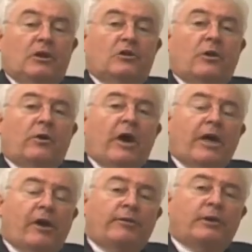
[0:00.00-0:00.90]
So
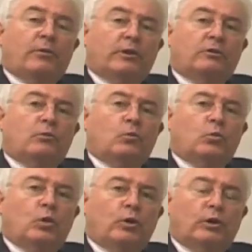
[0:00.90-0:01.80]
I only want to
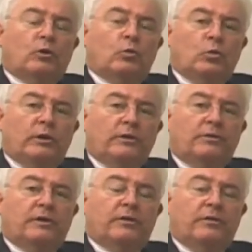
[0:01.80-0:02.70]
work with